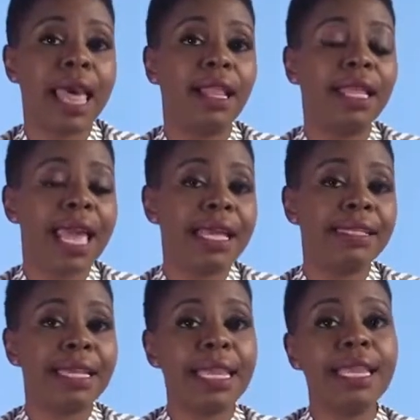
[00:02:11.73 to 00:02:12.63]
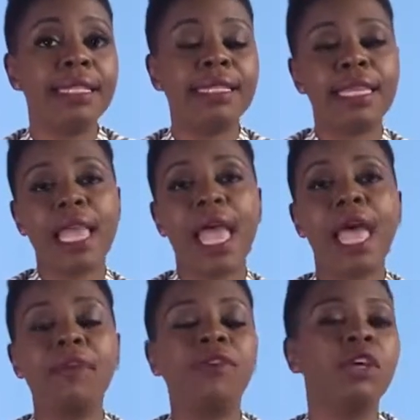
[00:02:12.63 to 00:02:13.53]

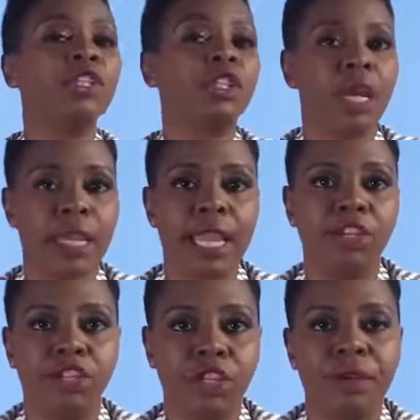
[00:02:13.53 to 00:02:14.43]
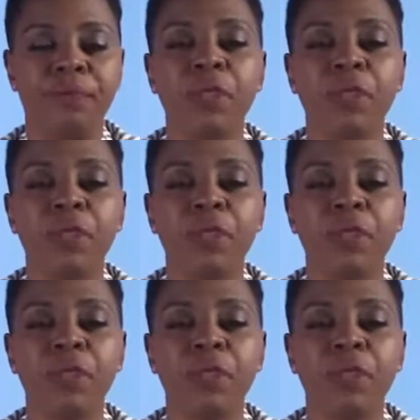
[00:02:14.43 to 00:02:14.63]
lsetf.ng.